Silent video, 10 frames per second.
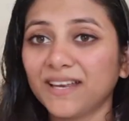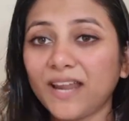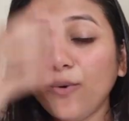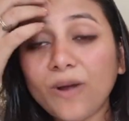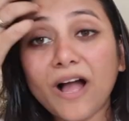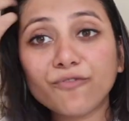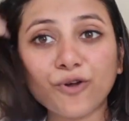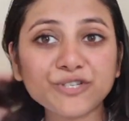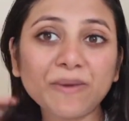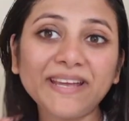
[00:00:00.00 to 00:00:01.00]
Now I've
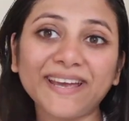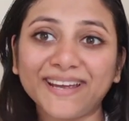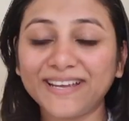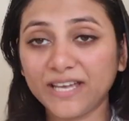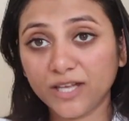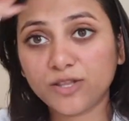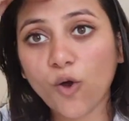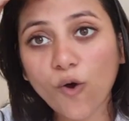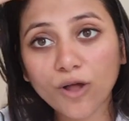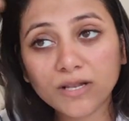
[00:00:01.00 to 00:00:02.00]
washed my hair. It's
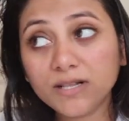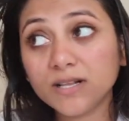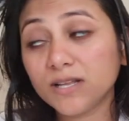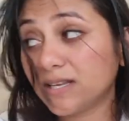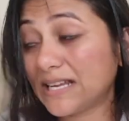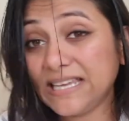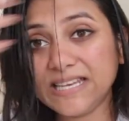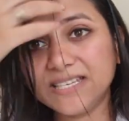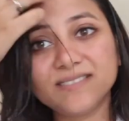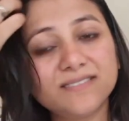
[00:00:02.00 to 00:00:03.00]
all
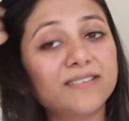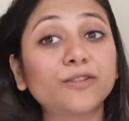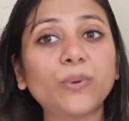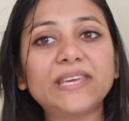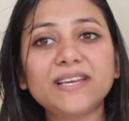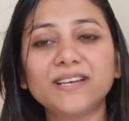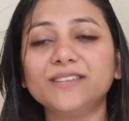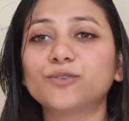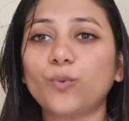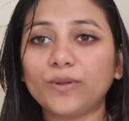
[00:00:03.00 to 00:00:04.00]
clean, squeaky
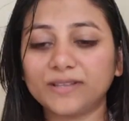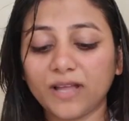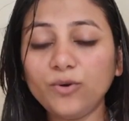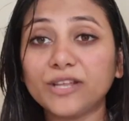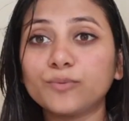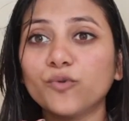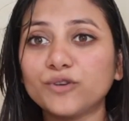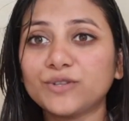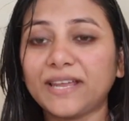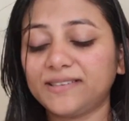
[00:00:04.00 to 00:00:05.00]
clean. So now let's move on
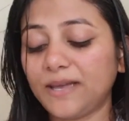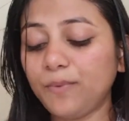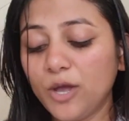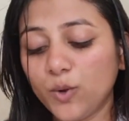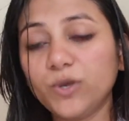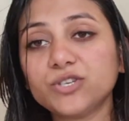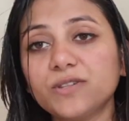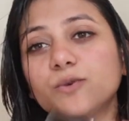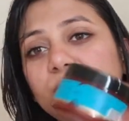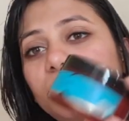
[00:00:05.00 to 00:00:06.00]
to the next step, which
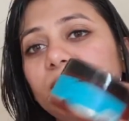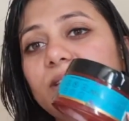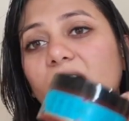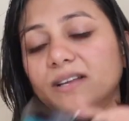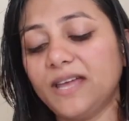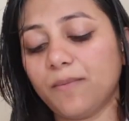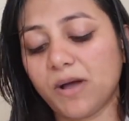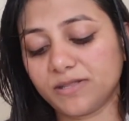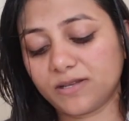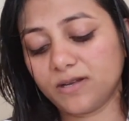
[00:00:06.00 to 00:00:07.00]
is using this Argan hair
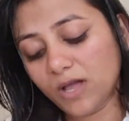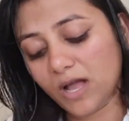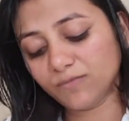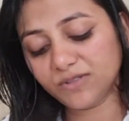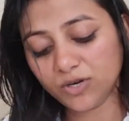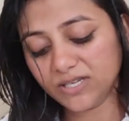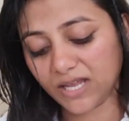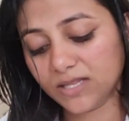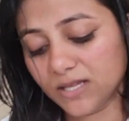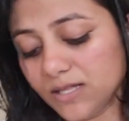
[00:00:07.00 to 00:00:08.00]
mask. I'm just going to
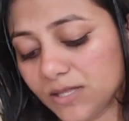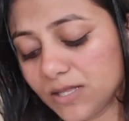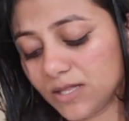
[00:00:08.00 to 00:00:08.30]
take this